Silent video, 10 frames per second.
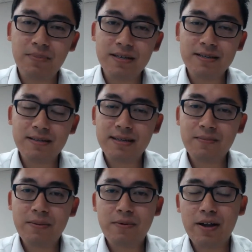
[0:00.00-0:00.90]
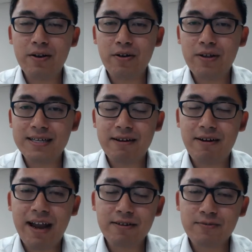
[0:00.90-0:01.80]
But some people I know, they
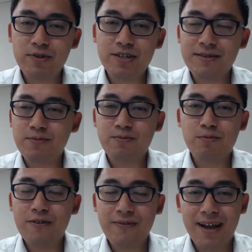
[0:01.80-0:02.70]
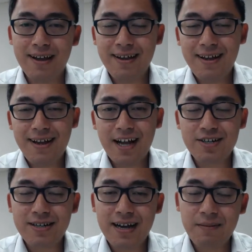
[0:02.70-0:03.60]
sell a house which is worth like
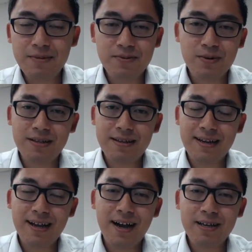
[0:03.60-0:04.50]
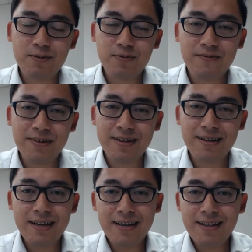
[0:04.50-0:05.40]
100 times what the car is worth, and
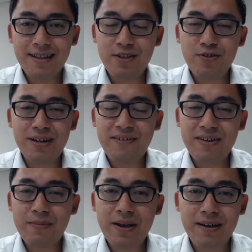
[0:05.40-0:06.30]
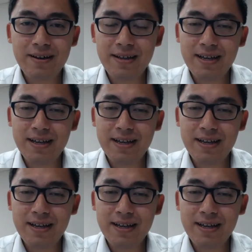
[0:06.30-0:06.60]
they do nothing about it.